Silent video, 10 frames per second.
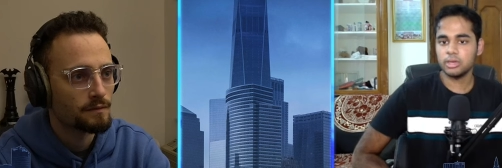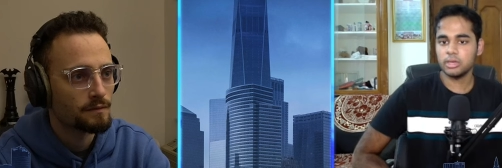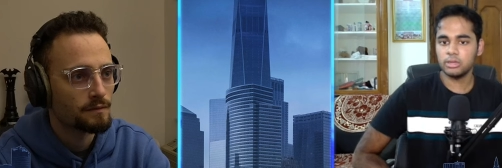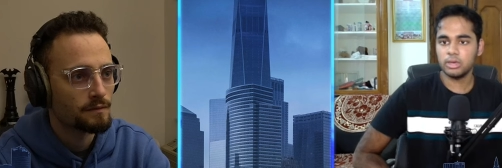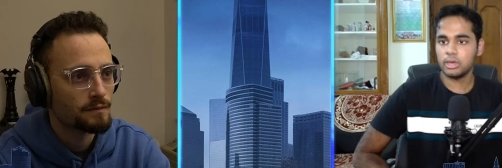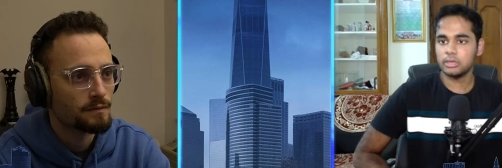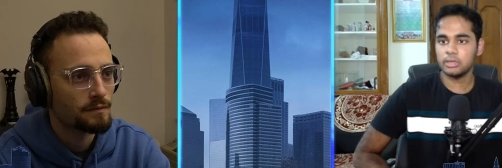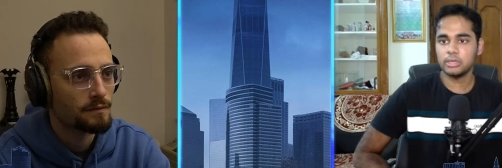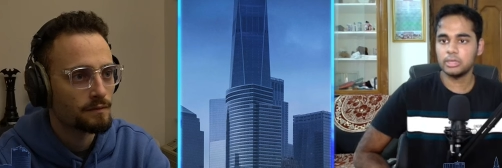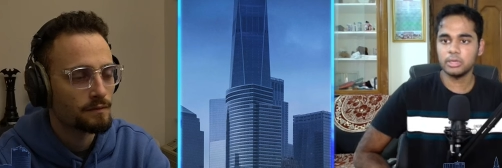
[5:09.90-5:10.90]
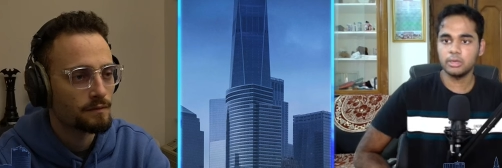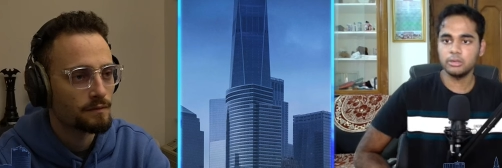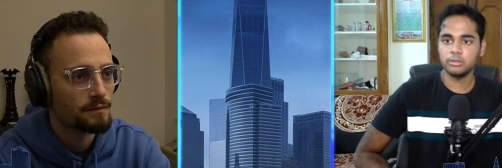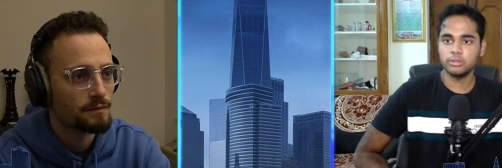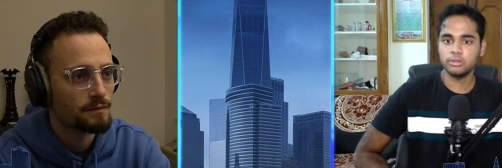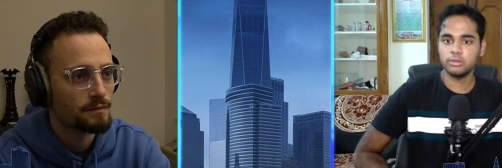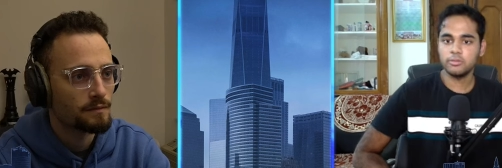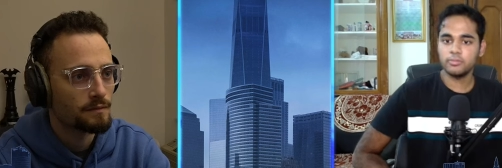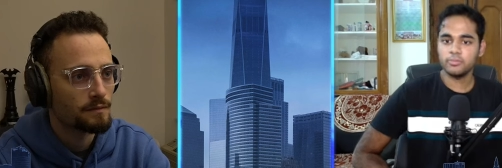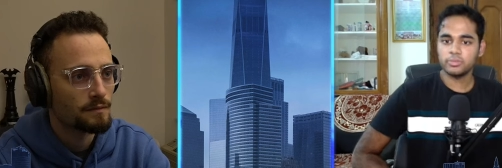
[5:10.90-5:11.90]
Speaker 1: end and nothing else.
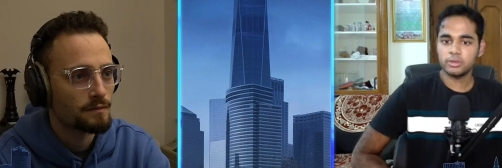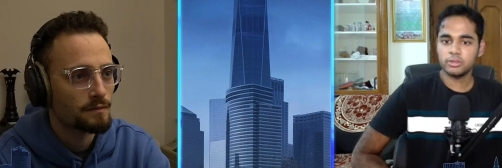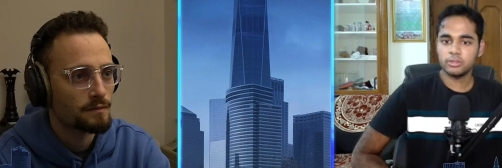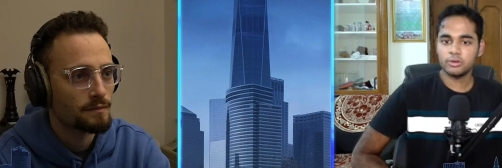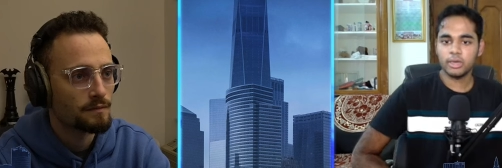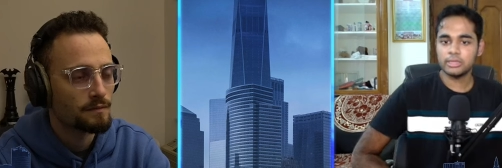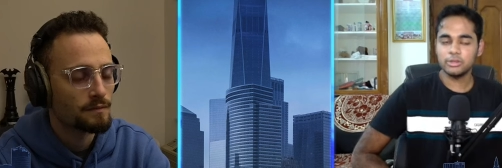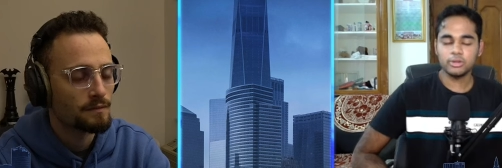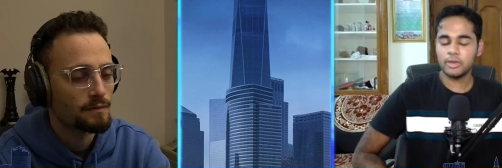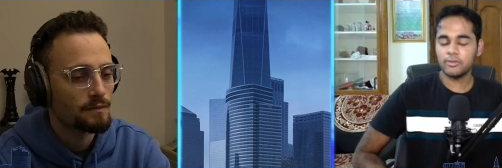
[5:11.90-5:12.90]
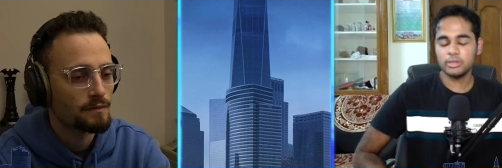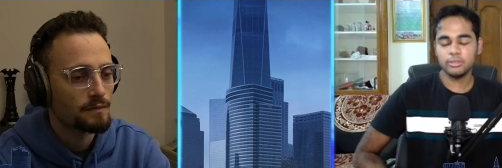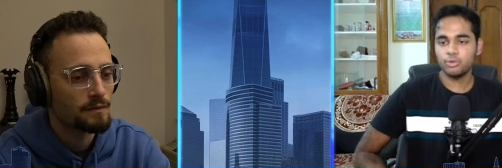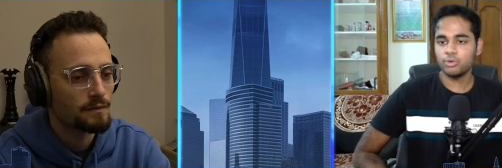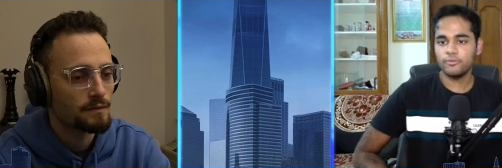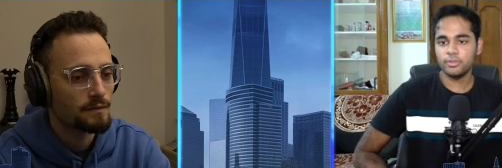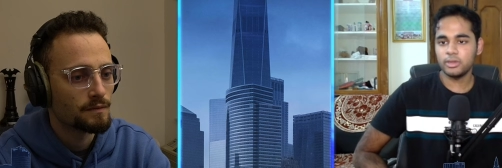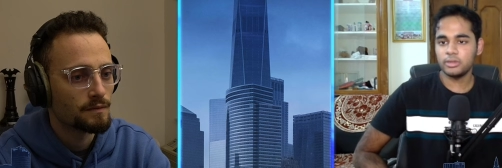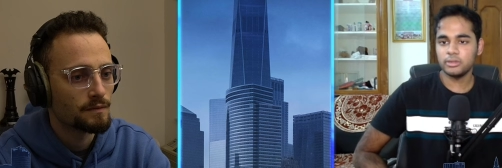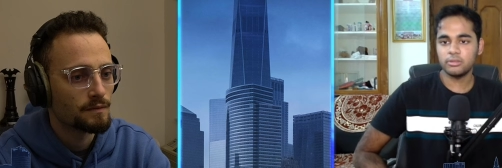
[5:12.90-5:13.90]
So I did not have any school
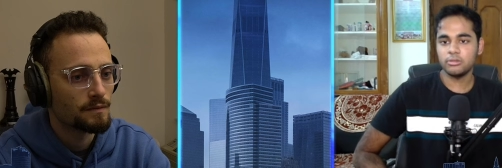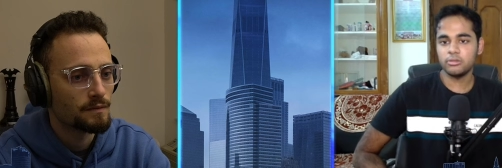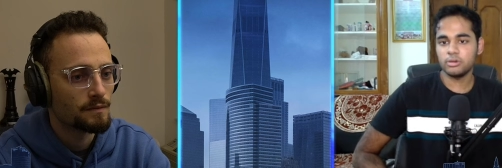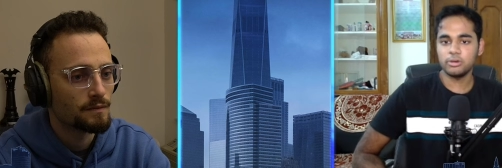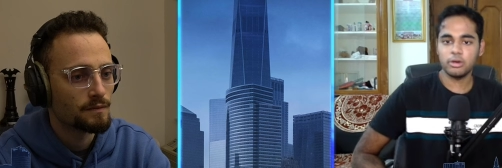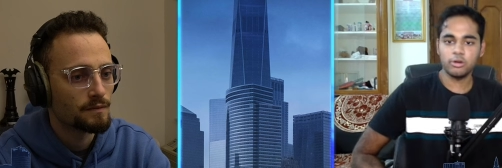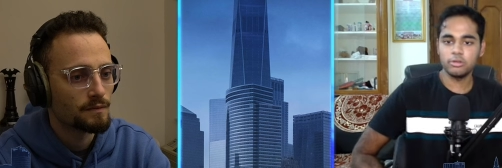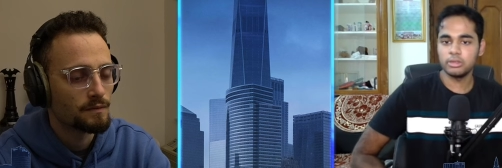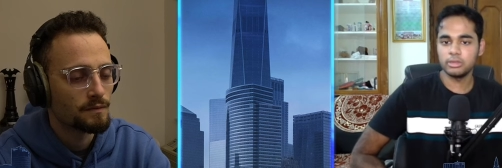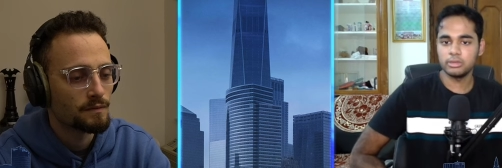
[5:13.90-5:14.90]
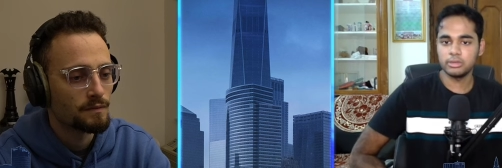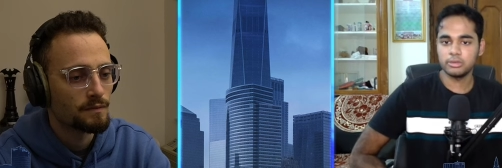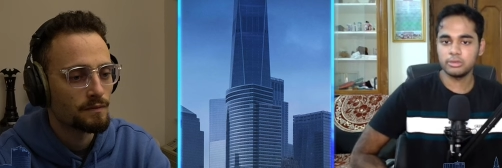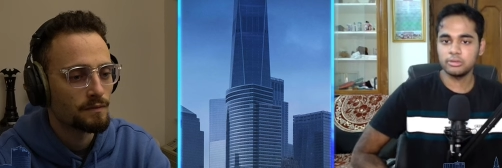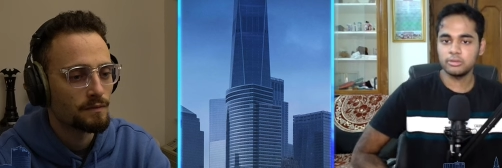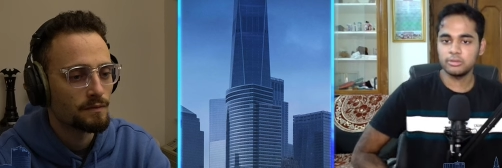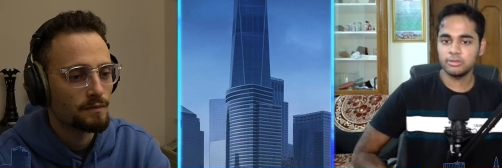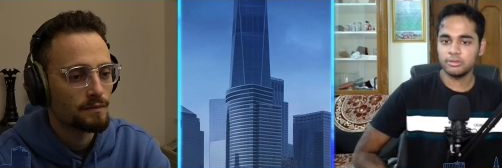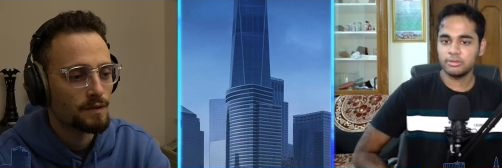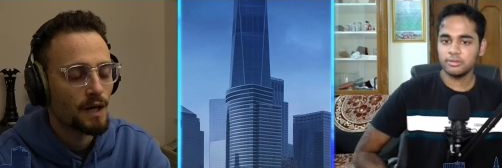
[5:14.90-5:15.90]
friends or, anything.
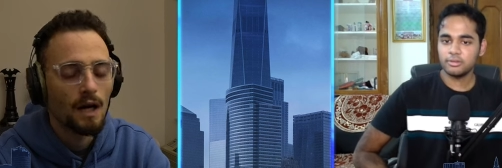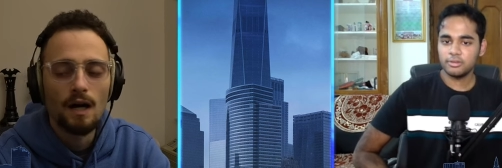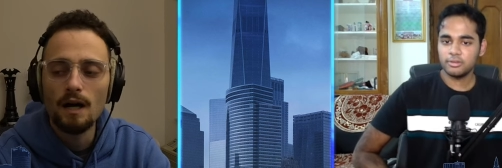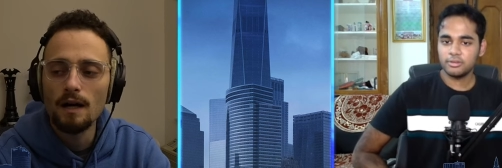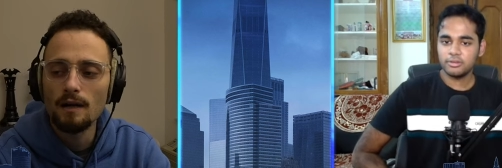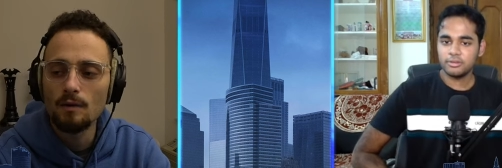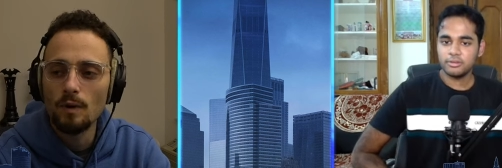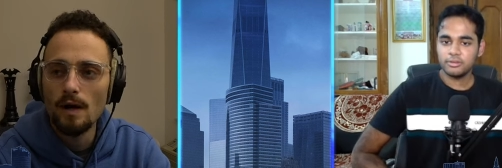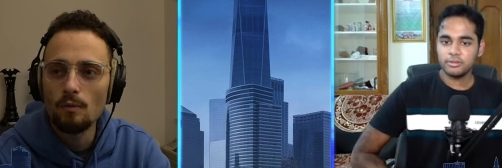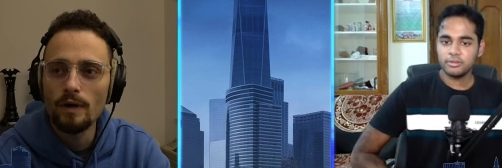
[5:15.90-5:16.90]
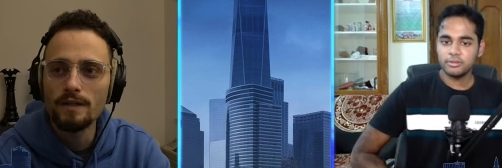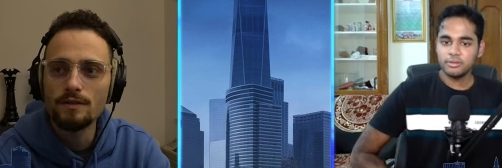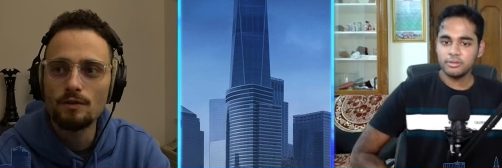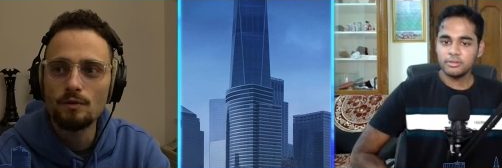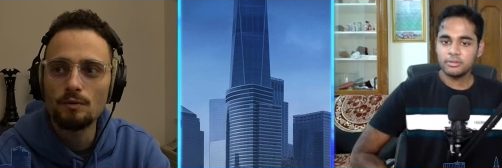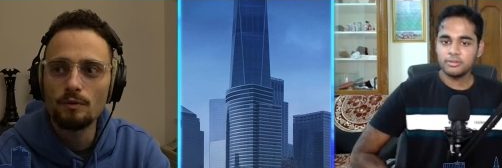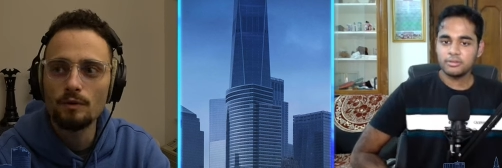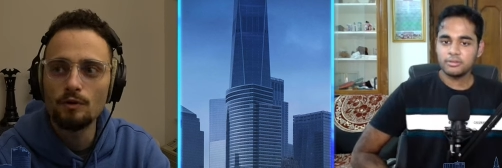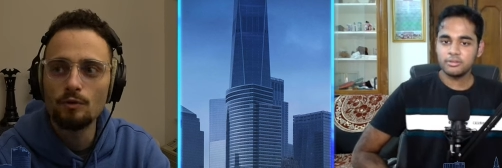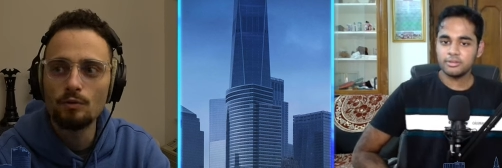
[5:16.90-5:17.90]
Speaker 2: Ah, wow. Wait, so
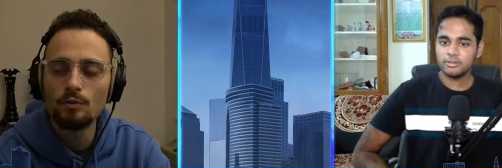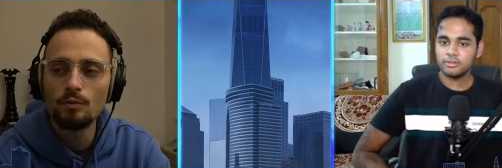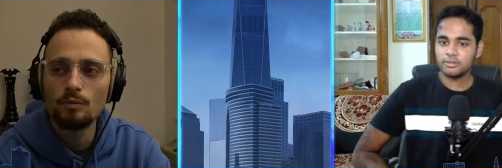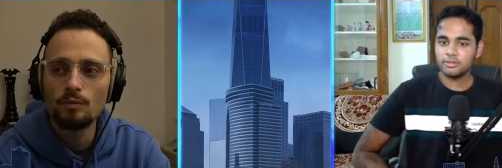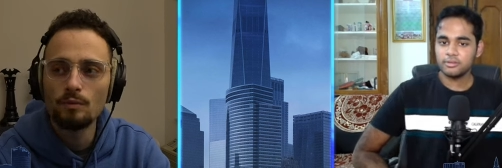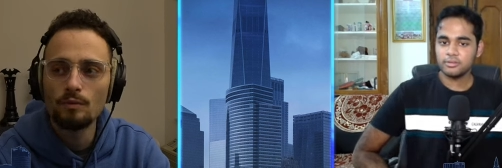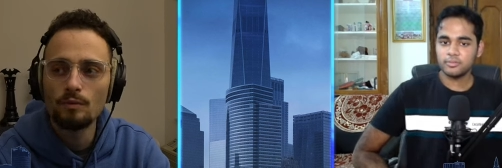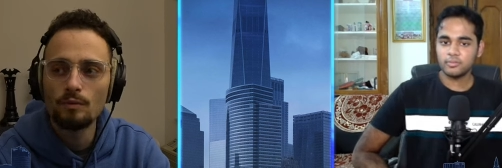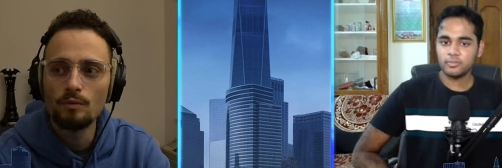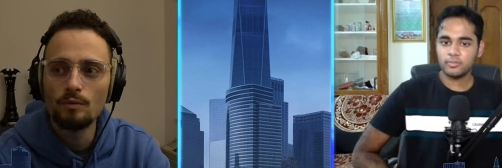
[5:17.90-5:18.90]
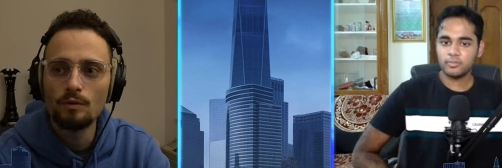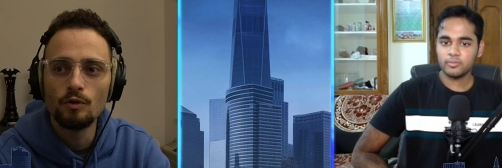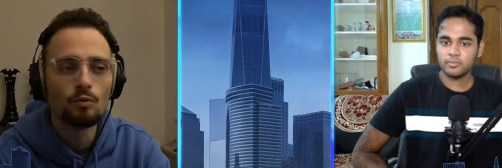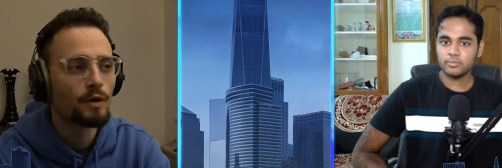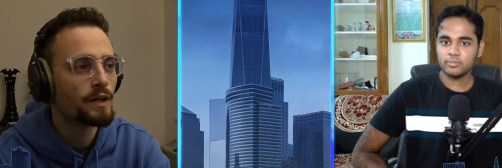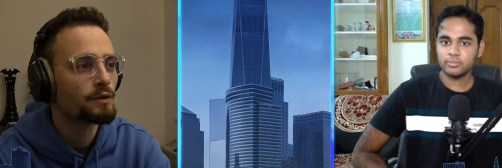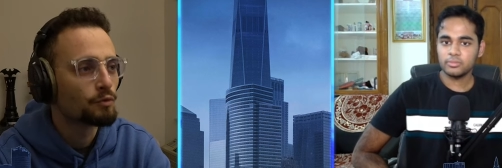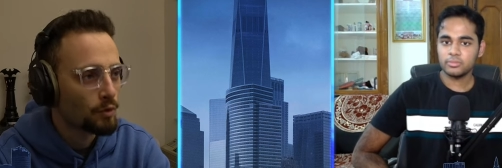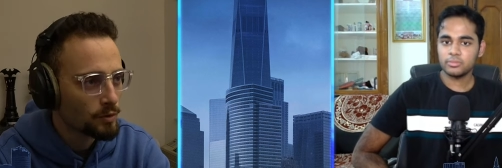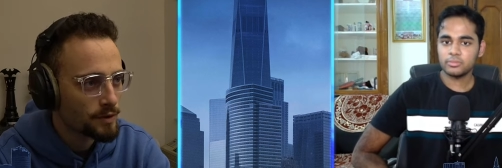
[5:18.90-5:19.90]
you you were
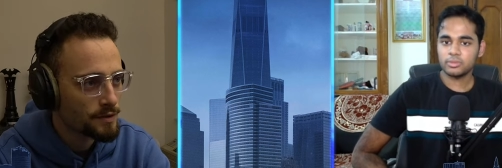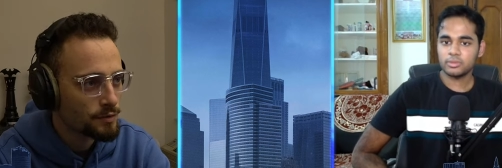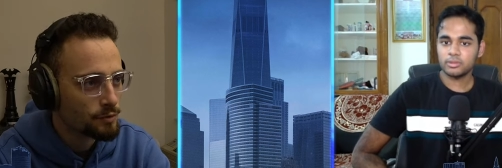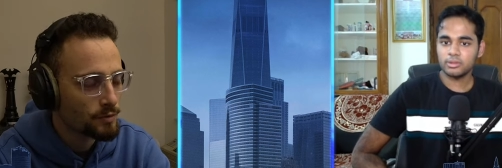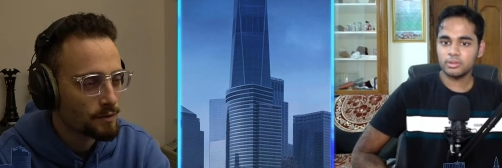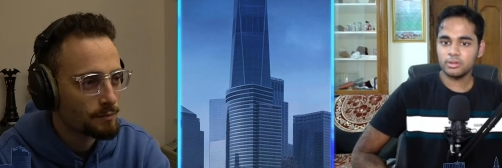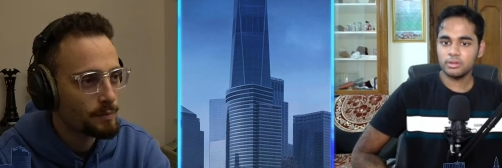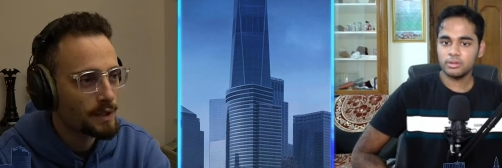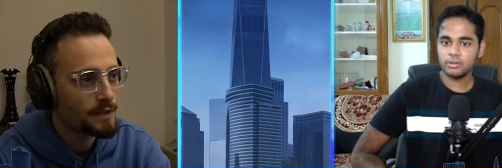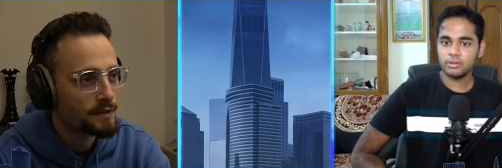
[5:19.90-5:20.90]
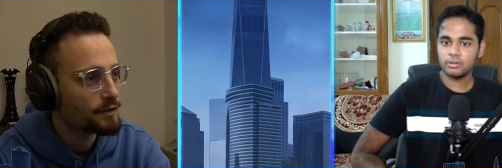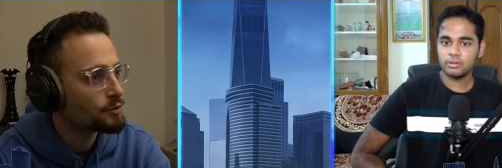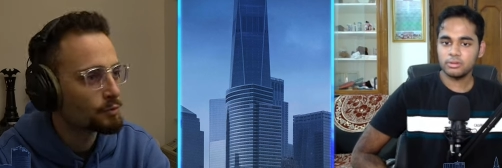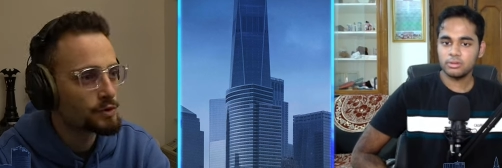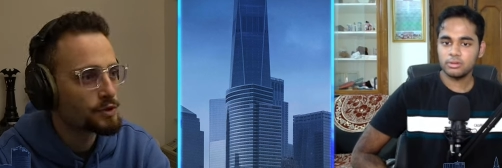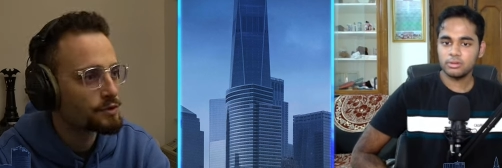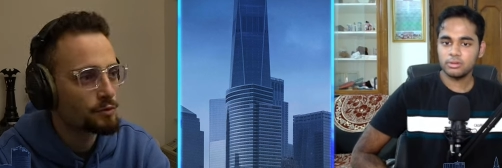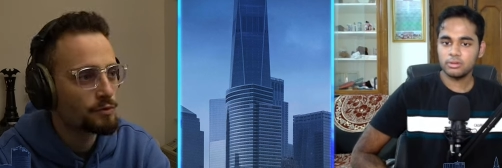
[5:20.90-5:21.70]
enrolled in school, but you would just do